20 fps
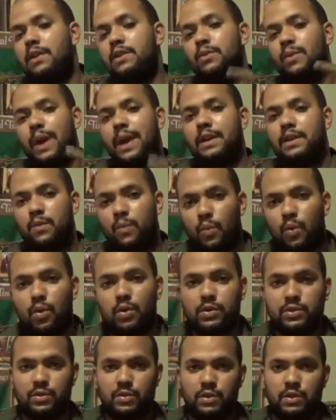end a war
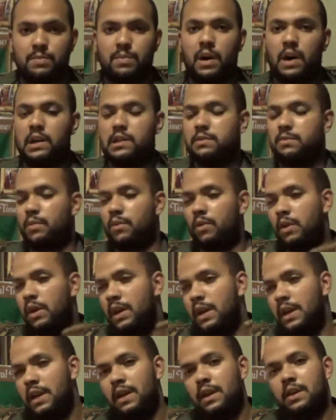as soon as possible?
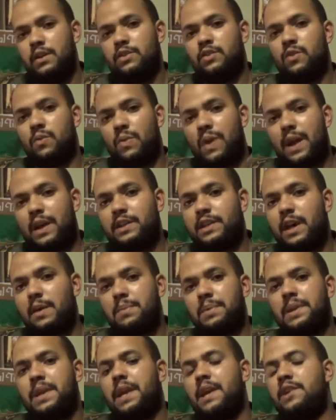Direct
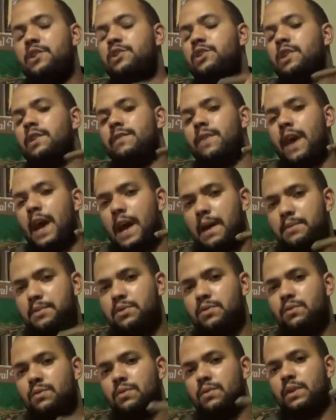application of
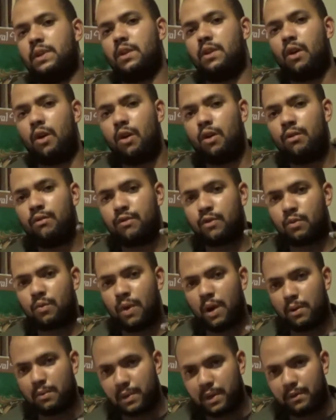absolutely
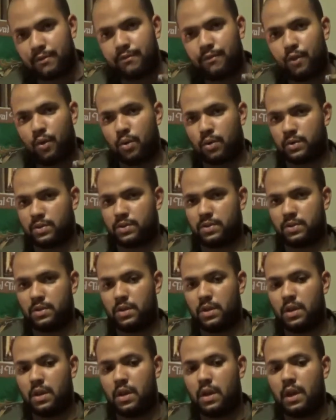overwhelming force.
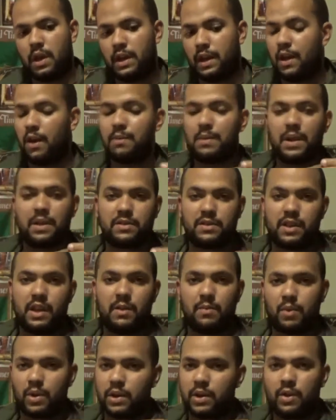And now I'm not
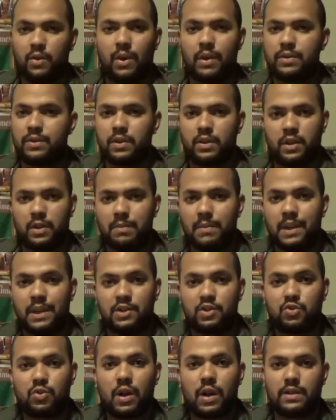saying we're going to go out there and commit
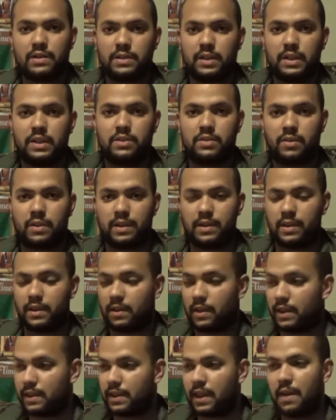atrocities or anything
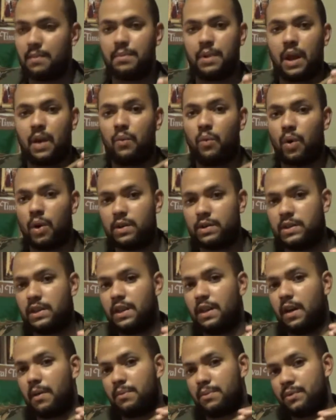like that, but I want
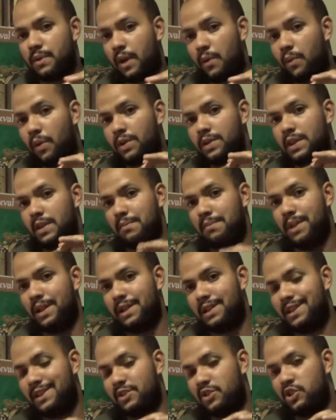the
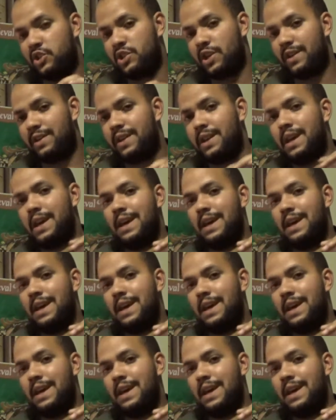ability to shut